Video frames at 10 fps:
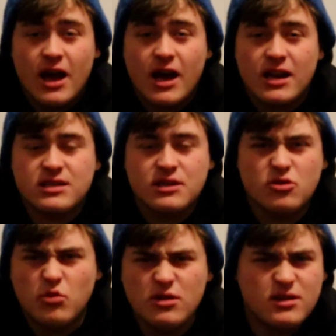And I said,
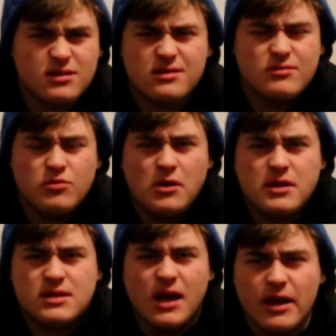so what does
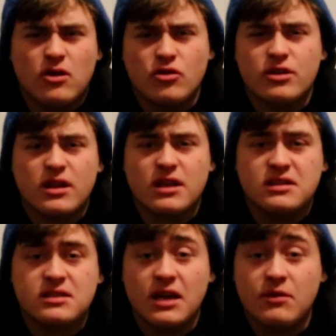that include? And
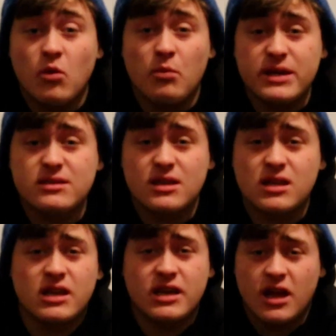they said, well,
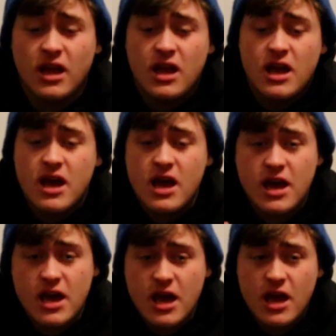basically,
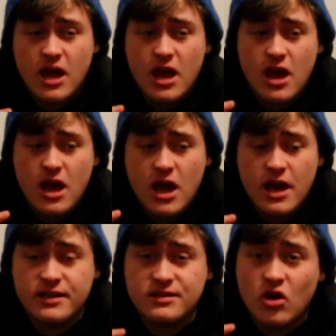
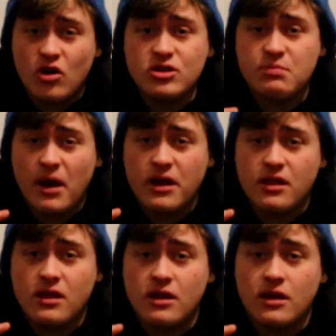it's caused by
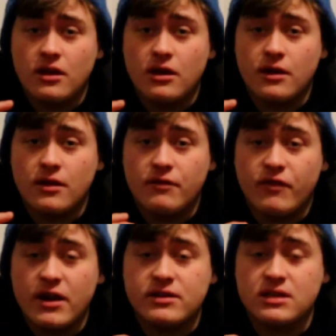the
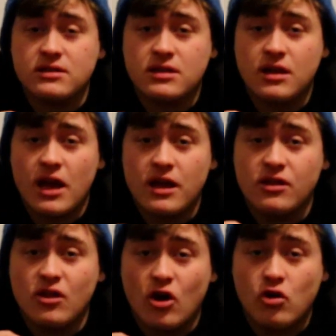virus that's
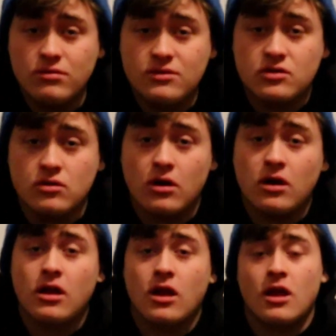in a cold sore.